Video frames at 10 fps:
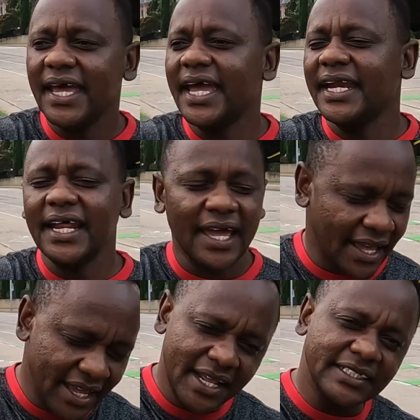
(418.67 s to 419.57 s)
and
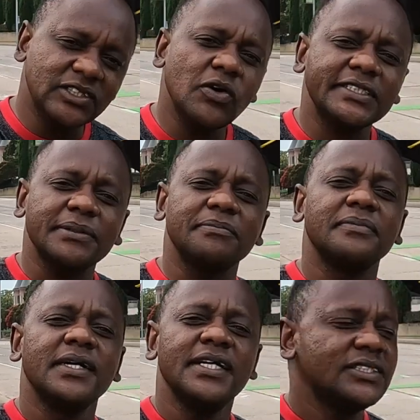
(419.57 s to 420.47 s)
it is awesome.
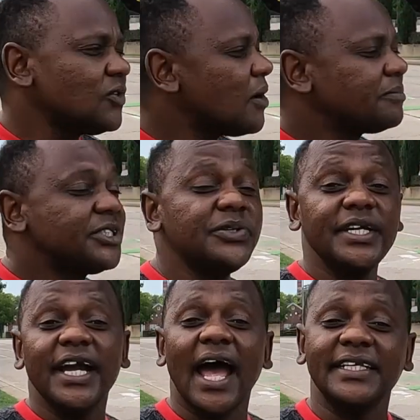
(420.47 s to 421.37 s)
So I'm
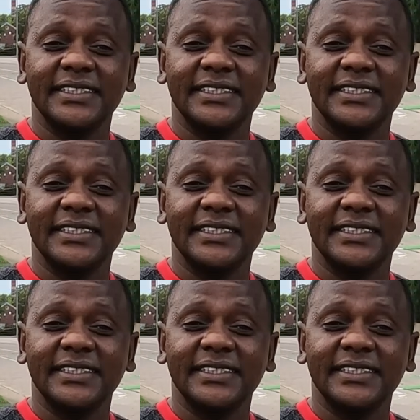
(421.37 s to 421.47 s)
shooting at